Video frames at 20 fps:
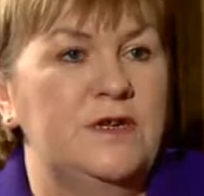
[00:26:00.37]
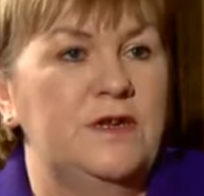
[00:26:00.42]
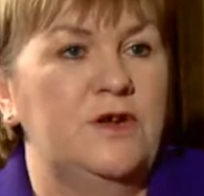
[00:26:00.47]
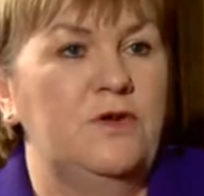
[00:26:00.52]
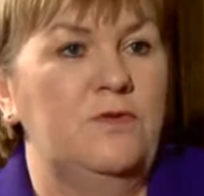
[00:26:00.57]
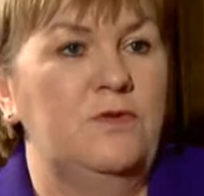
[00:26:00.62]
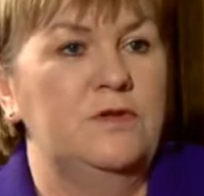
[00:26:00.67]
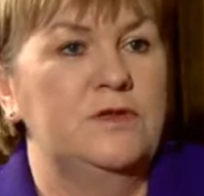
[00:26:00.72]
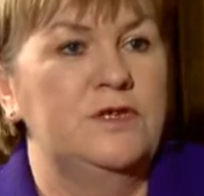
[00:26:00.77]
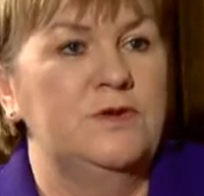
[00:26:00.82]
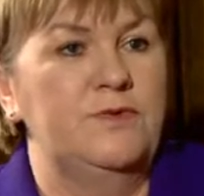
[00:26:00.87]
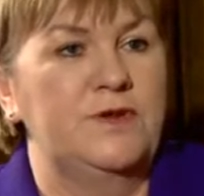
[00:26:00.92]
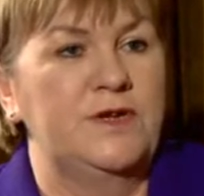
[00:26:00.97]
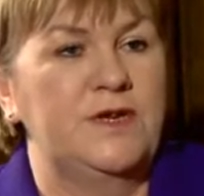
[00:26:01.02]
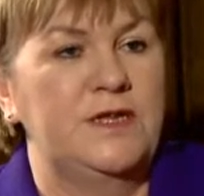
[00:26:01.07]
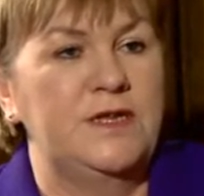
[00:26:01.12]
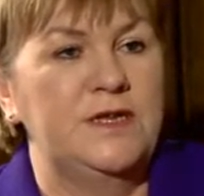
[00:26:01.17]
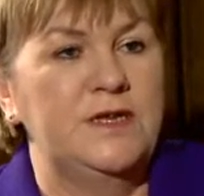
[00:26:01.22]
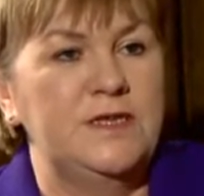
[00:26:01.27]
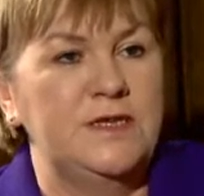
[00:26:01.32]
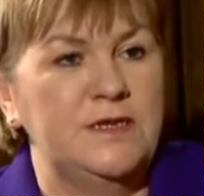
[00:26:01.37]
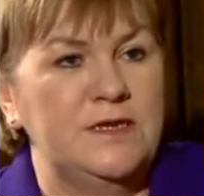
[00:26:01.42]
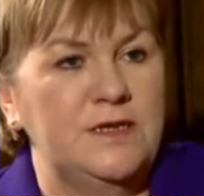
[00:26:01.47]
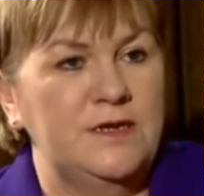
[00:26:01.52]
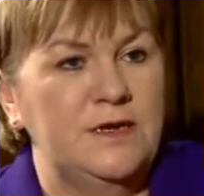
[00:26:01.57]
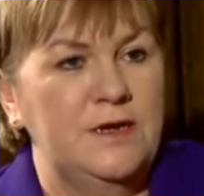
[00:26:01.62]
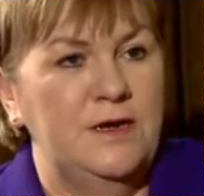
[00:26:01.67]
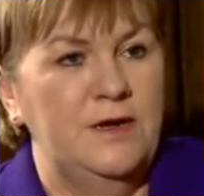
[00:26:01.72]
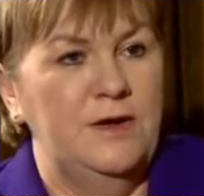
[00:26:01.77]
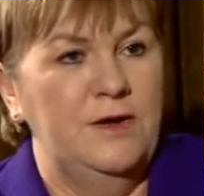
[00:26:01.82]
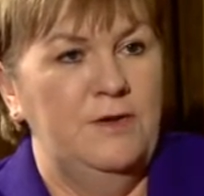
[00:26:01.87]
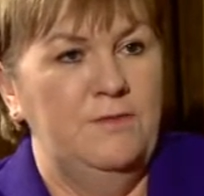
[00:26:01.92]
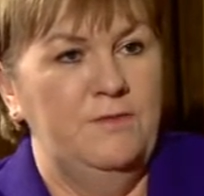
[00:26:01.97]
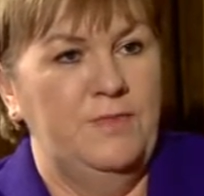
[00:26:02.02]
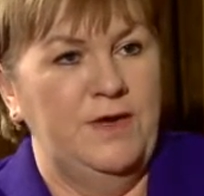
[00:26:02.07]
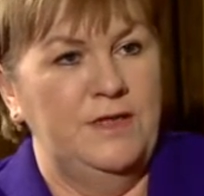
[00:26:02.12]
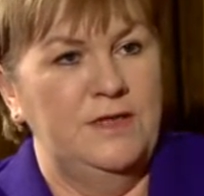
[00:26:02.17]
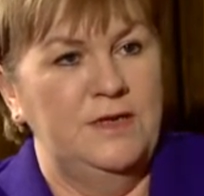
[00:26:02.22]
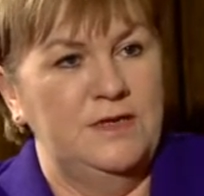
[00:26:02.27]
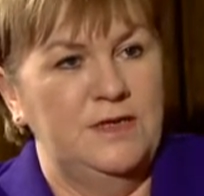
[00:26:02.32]
inequality were created
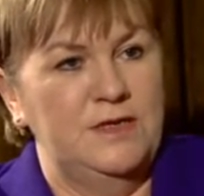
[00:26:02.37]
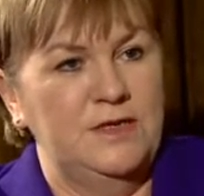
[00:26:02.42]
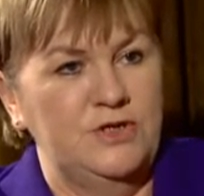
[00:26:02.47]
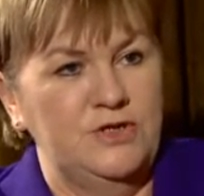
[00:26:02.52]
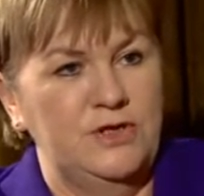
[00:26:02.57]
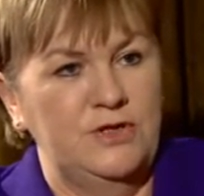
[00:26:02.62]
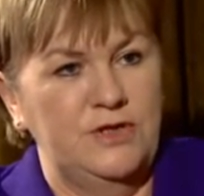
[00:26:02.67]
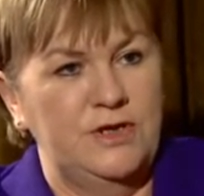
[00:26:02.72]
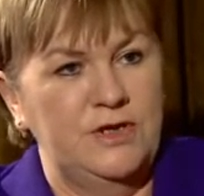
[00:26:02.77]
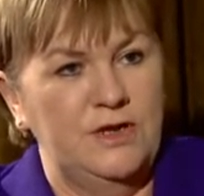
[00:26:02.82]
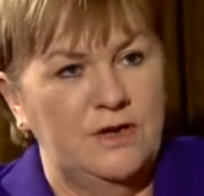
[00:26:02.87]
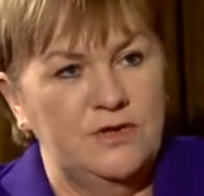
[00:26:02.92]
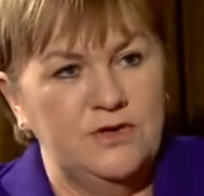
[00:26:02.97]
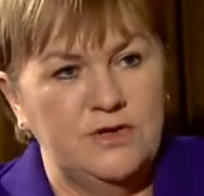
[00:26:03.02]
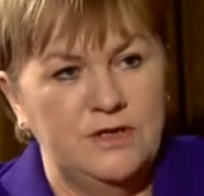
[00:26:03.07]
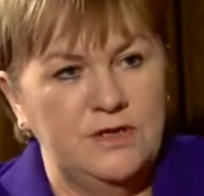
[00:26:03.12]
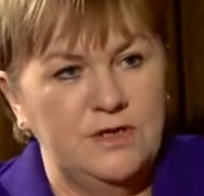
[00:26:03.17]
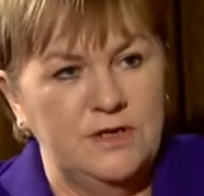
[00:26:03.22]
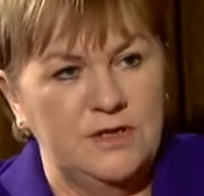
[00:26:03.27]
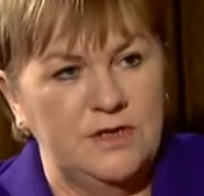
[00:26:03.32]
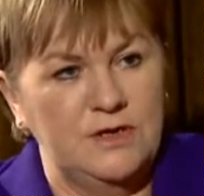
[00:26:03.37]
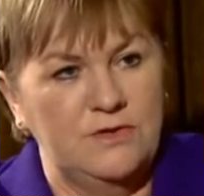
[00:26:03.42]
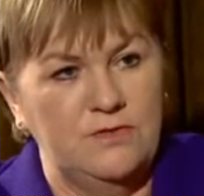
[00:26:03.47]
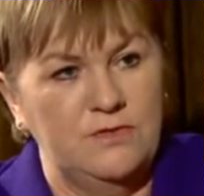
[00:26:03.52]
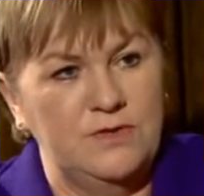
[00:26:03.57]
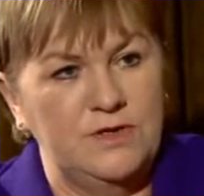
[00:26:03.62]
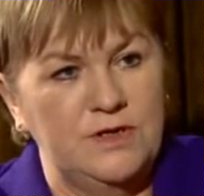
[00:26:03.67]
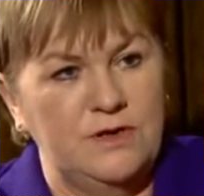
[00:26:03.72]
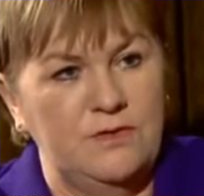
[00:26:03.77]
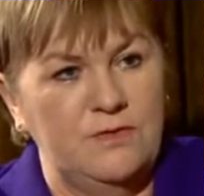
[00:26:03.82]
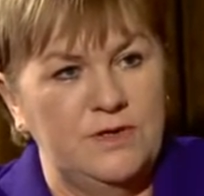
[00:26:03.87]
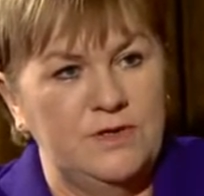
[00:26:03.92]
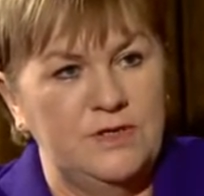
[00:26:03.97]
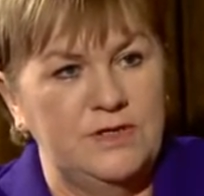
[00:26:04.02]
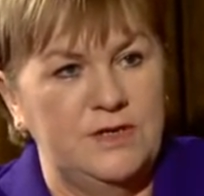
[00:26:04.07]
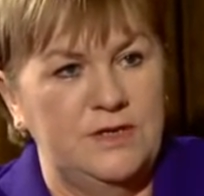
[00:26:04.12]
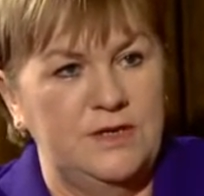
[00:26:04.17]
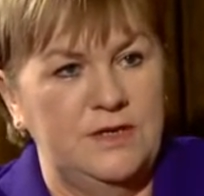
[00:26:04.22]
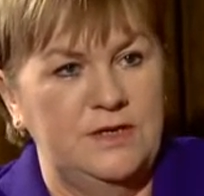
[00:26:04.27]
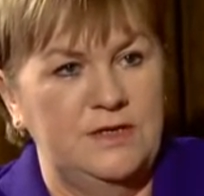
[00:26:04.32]
by the decision 300 years ago to go into
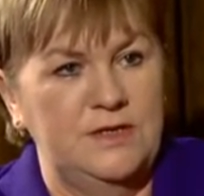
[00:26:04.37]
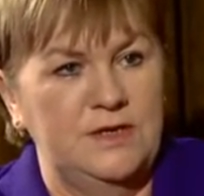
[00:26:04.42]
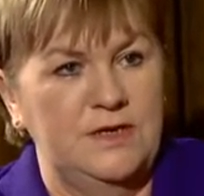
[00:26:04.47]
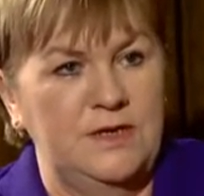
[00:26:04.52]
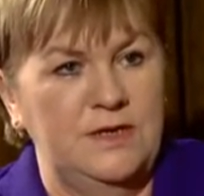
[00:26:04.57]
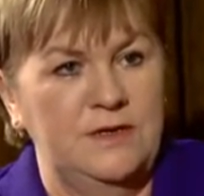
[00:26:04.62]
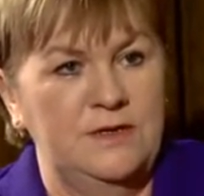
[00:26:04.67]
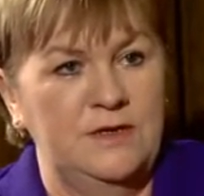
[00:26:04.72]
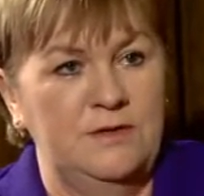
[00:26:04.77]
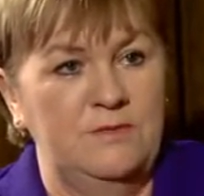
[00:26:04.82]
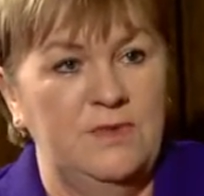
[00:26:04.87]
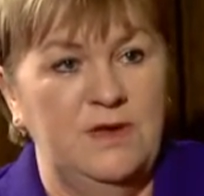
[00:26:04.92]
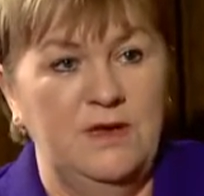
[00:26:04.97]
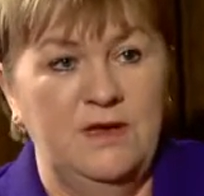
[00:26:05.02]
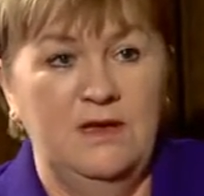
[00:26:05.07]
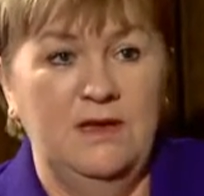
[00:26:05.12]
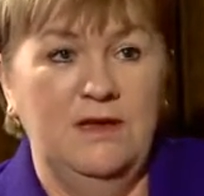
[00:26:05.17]
the United Kingdom.